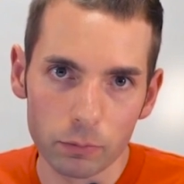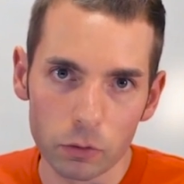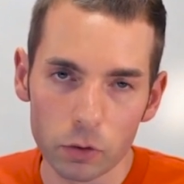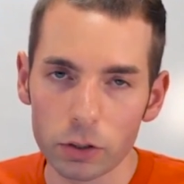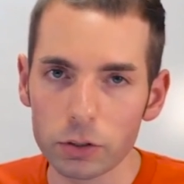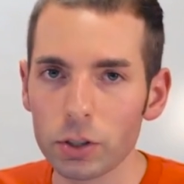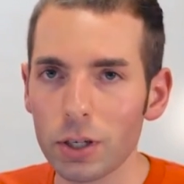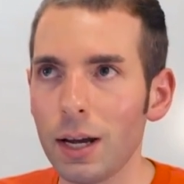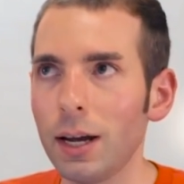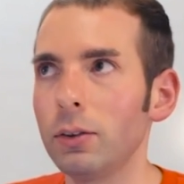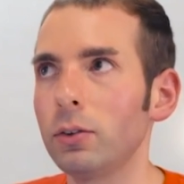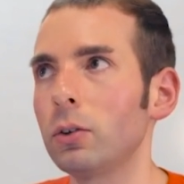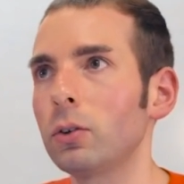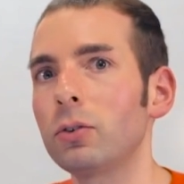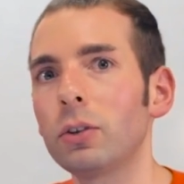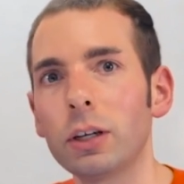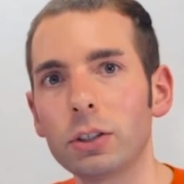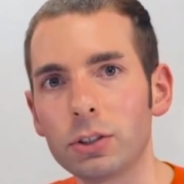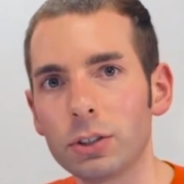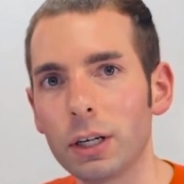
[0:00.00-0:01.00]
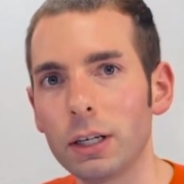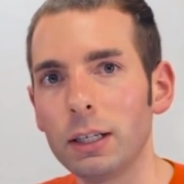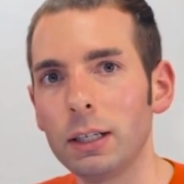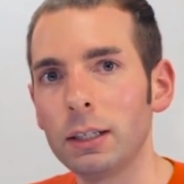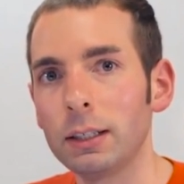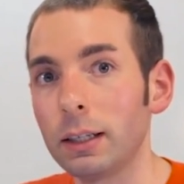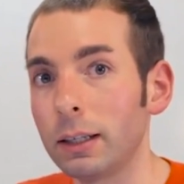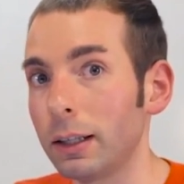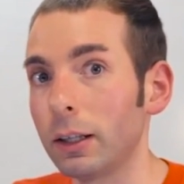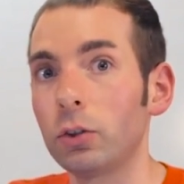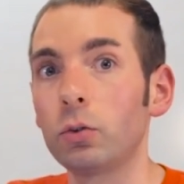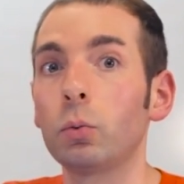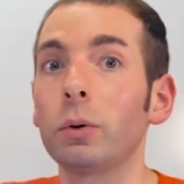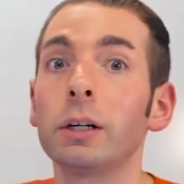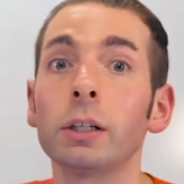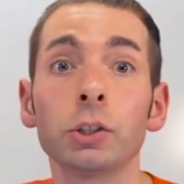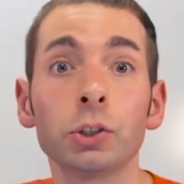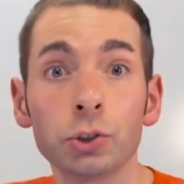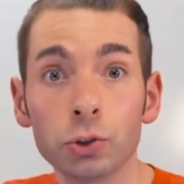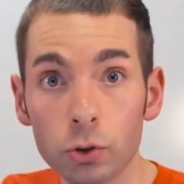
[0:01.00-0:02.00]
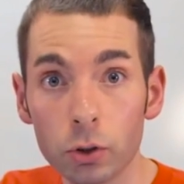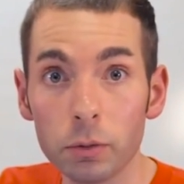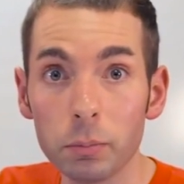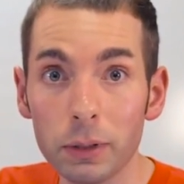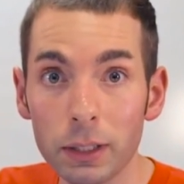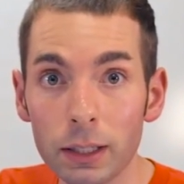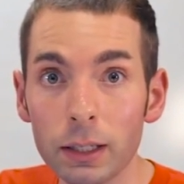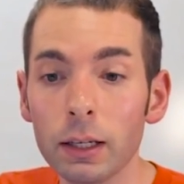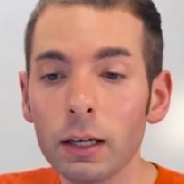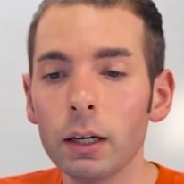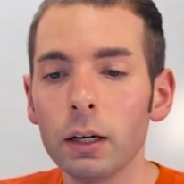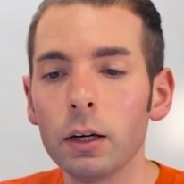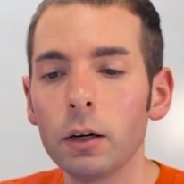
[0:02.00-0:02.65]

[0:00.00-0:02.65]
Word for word: such as your session ID. Now, that's what it should be.